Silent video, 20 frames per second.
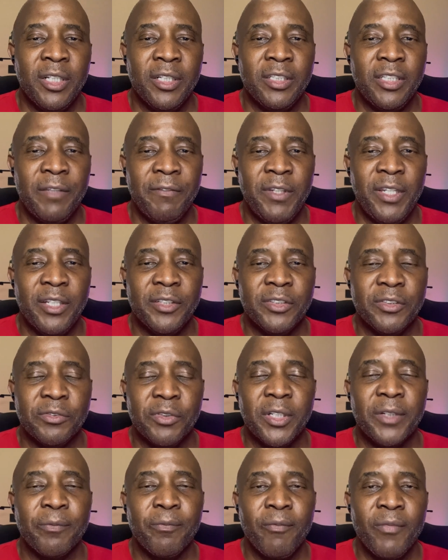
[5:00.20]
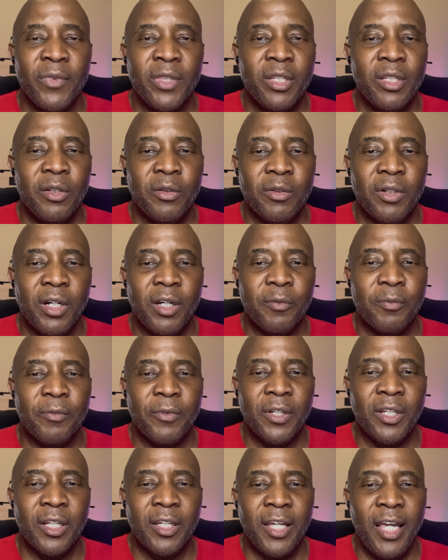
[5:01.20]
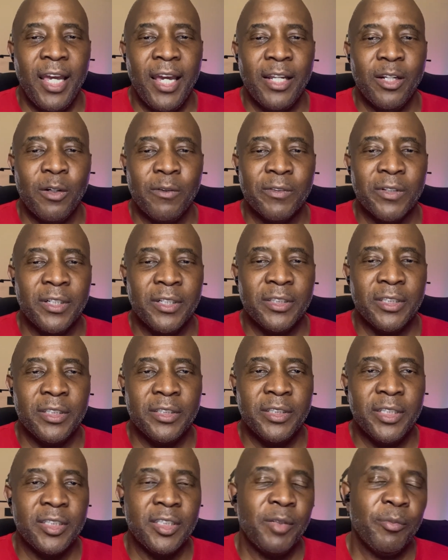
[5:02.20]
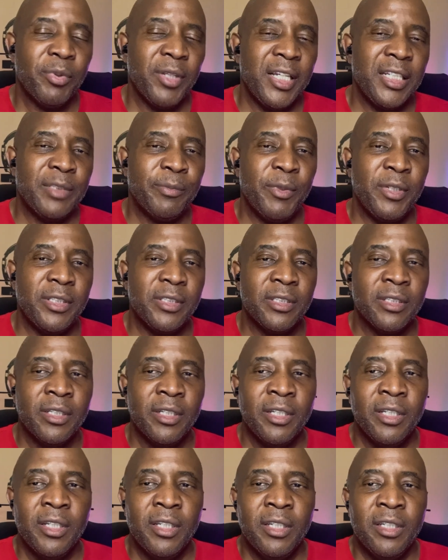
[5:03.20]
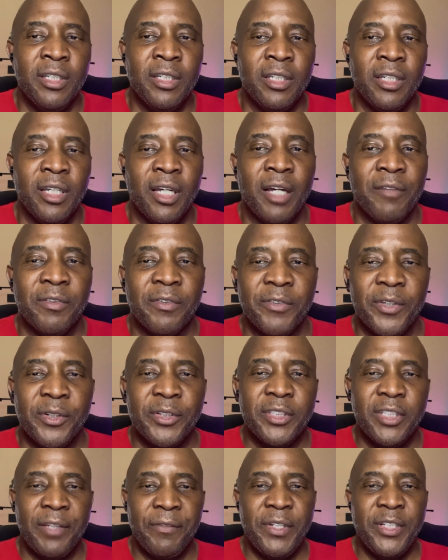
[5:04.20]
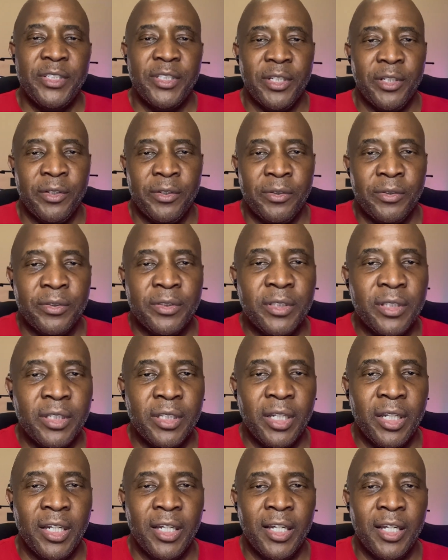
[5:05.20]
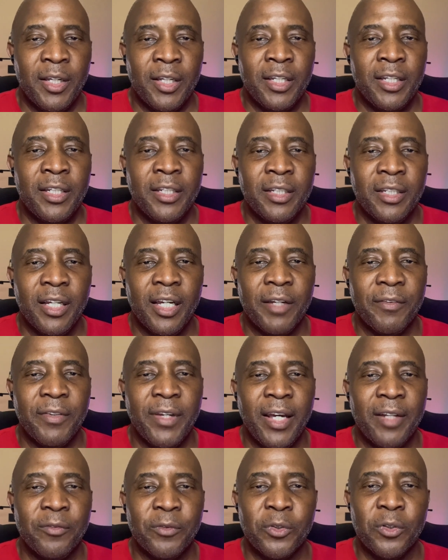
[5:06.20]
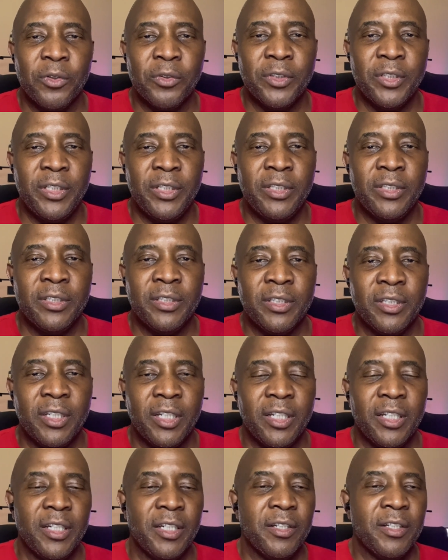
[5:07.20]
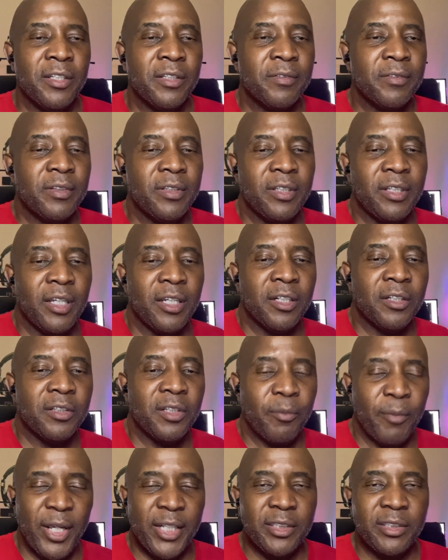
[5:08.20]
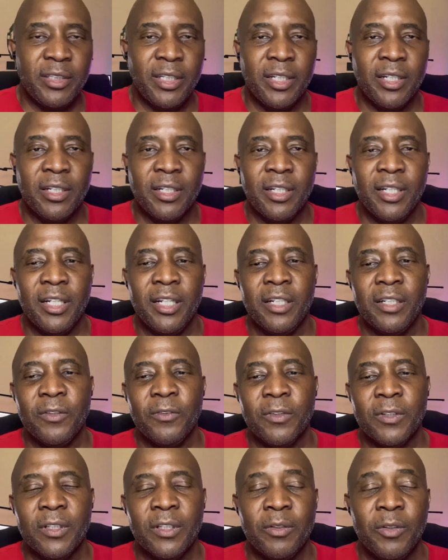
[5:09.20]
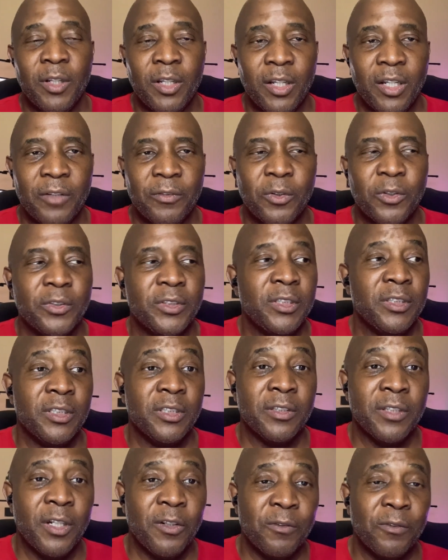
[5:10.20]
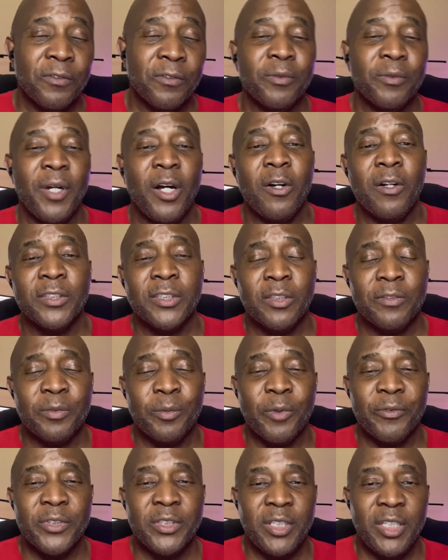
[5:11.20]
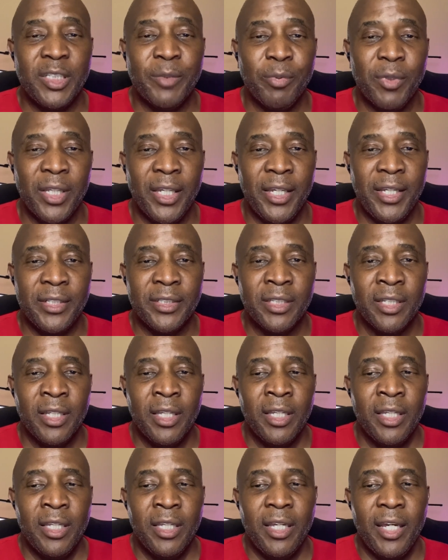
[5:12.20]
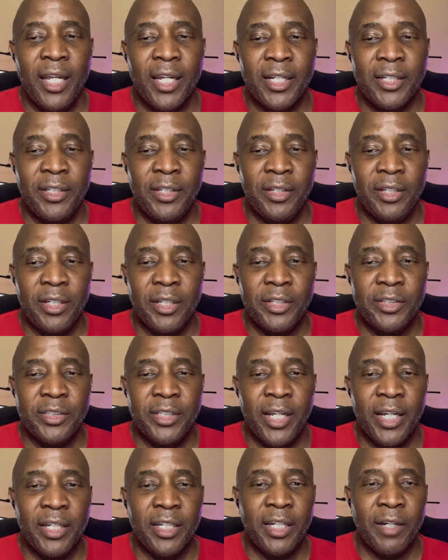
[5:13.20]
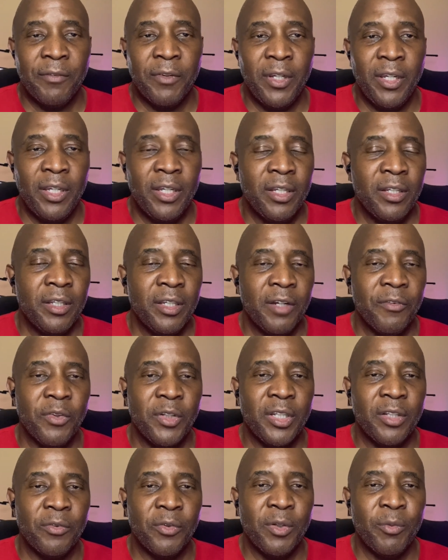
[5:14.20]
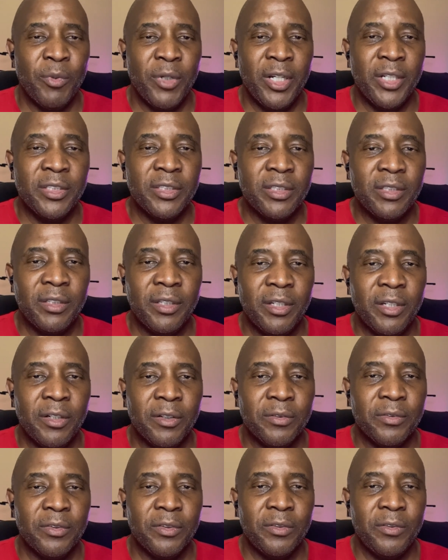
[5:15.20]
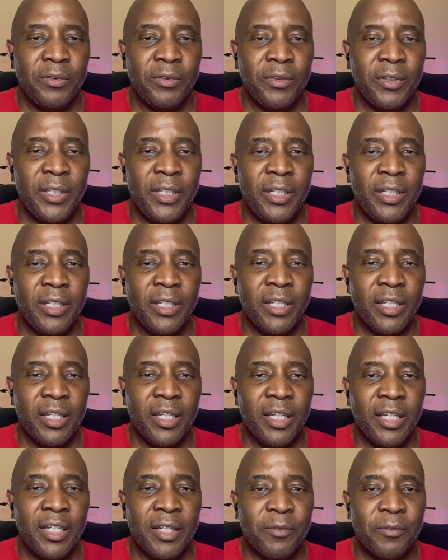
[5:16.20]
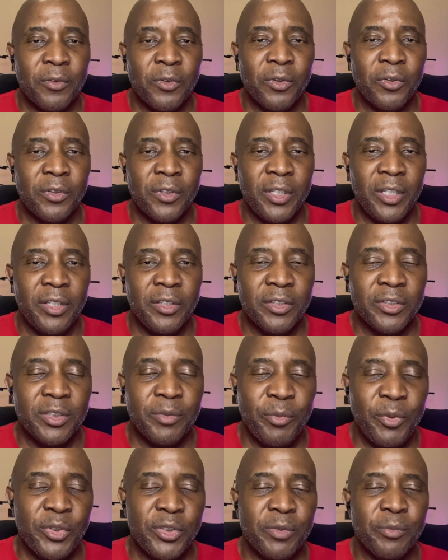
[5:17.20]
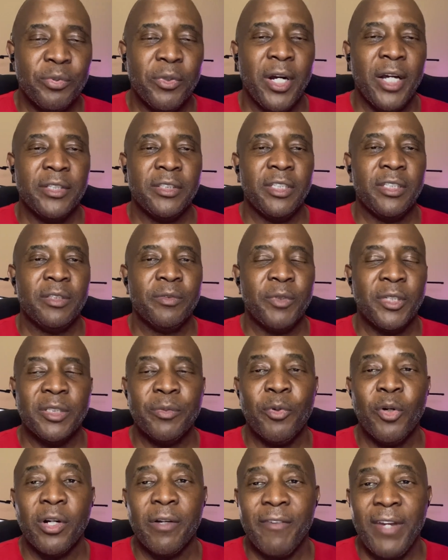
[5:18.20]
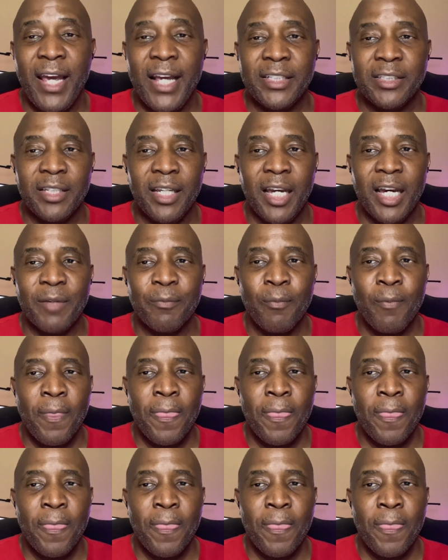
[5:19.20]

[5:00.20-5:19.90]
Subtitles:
and TV industry, where I've had over 160 placements for various TV shows. I've gotten royalties that are domestic, royalties are also from overseas plays. And I continue to get a check every 3 months, through the royalty distribution process. It's part of ASCAP.